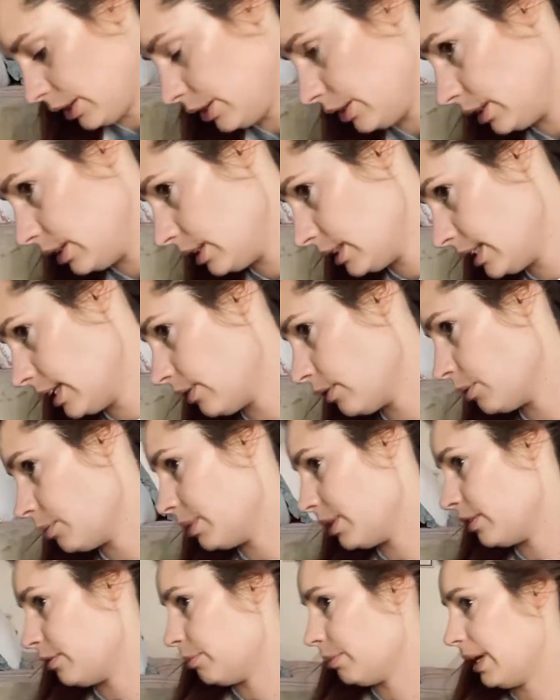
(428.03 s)
to have a bit
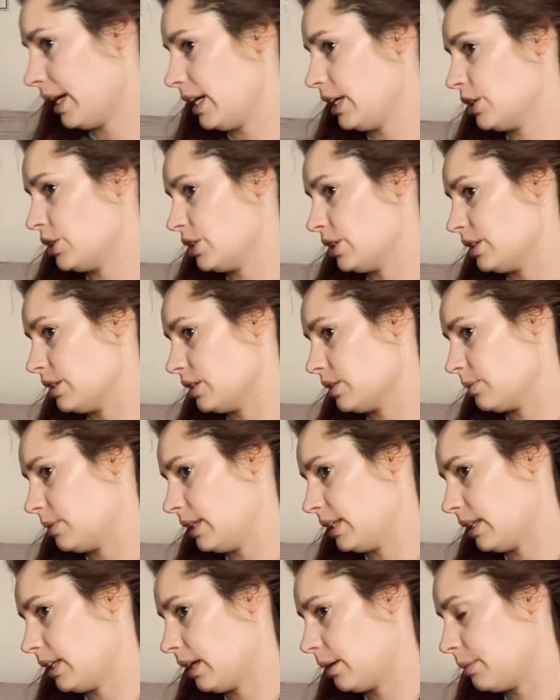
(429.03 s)
of patience when
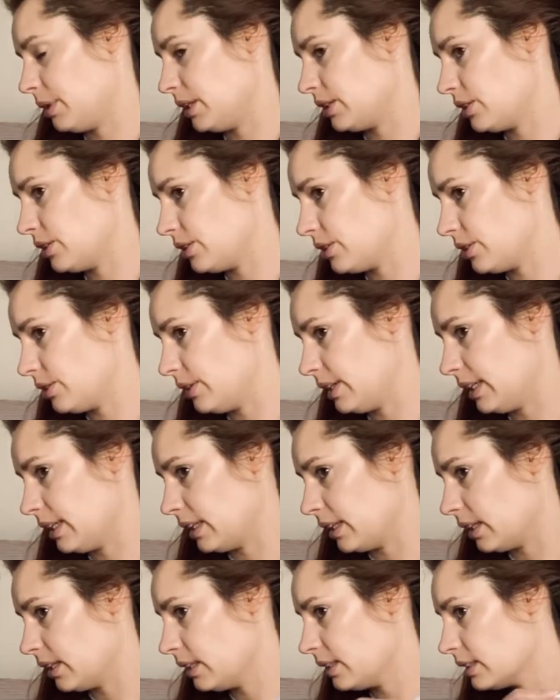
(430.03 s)
coming to doing
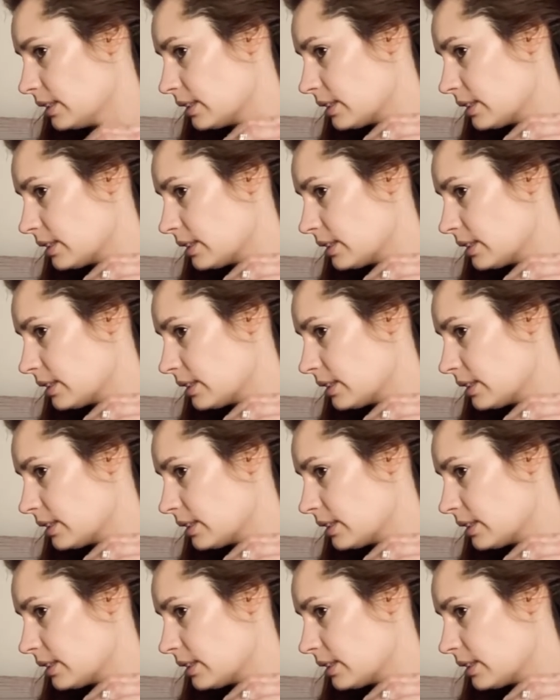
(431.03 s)
this.